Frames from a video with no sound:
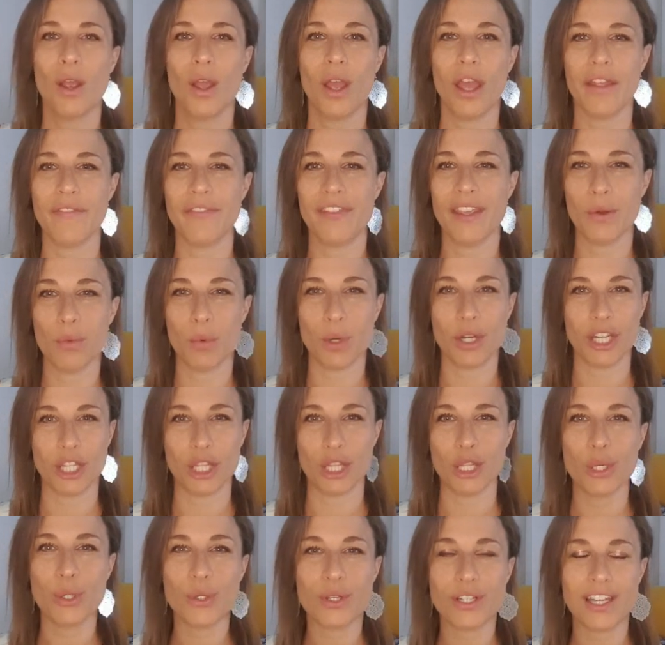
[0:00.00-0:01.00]
Uh, they want to
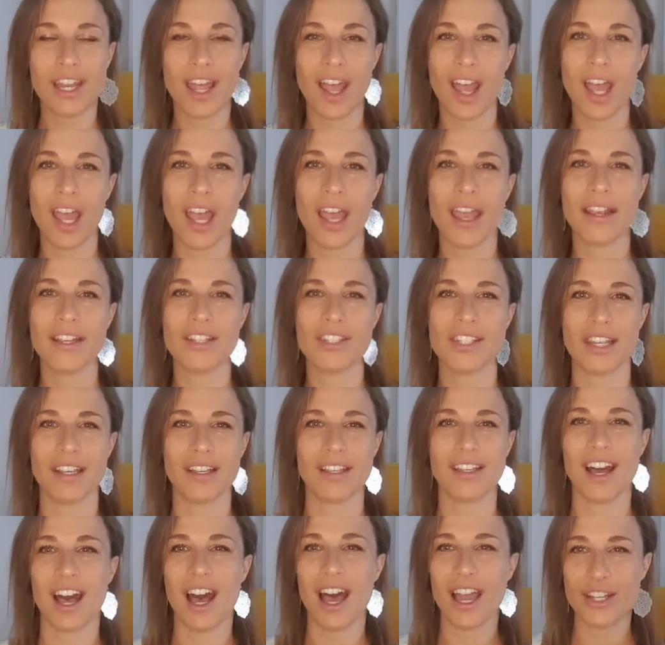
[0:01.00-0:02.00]
look nice, and
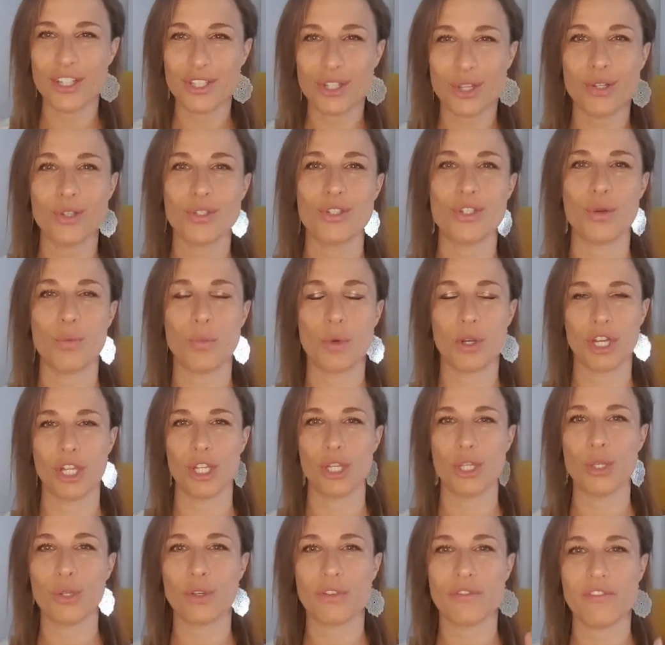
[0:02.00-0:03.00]
guys also want to
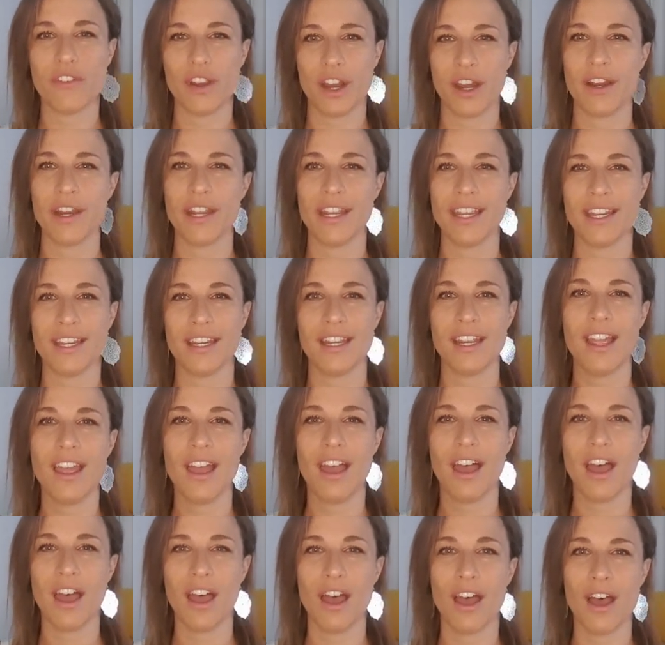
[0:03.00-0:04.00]
look very
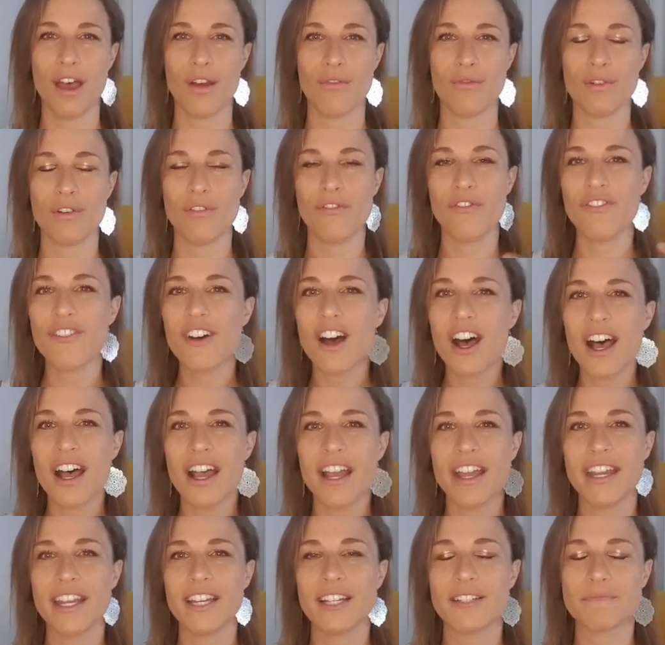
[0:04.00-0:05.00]
uh,
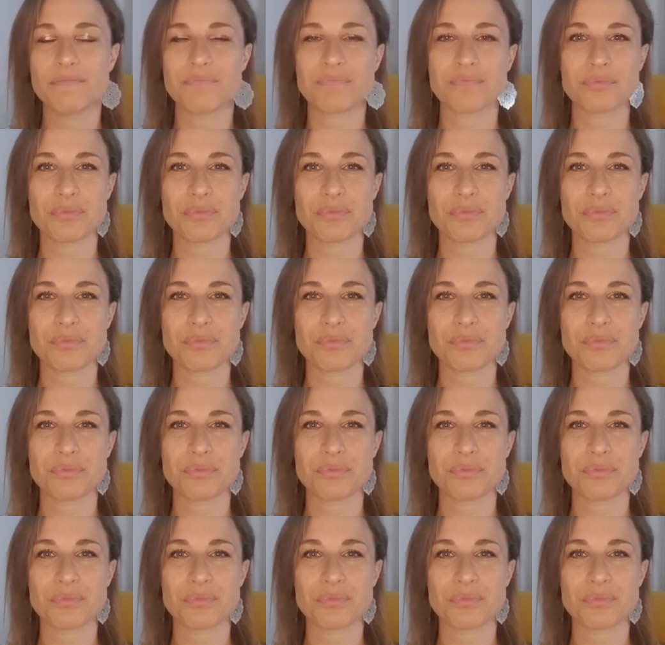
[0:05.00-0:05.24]
refined